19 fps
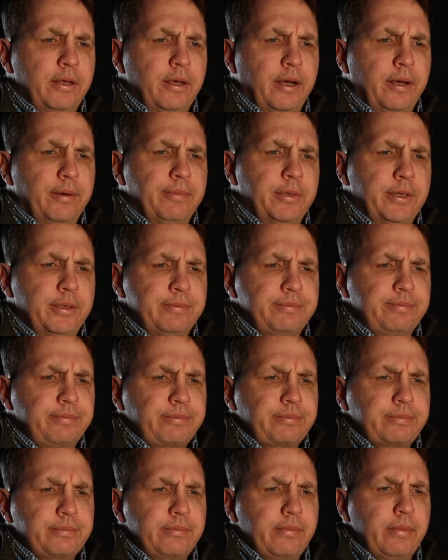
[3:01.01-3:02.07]
But
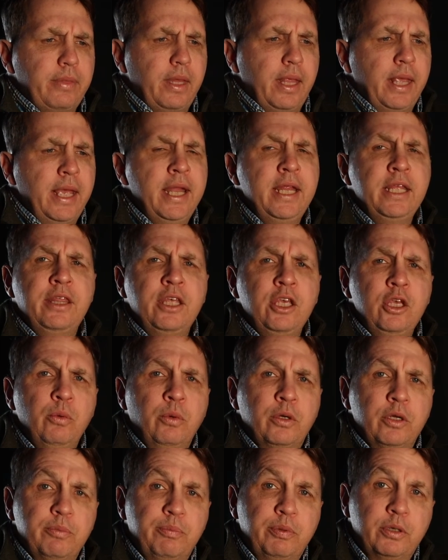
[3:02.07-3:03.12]
anything you
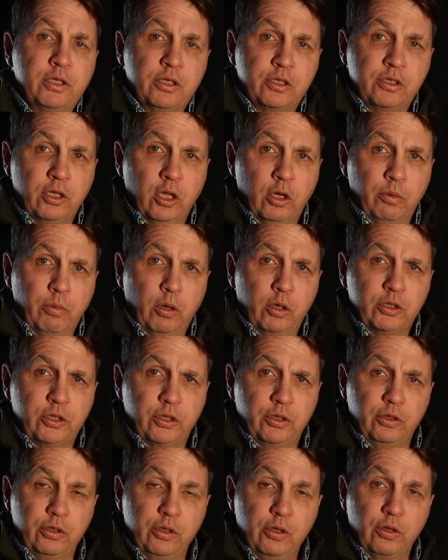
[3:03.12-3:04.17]
want to put in slow motion,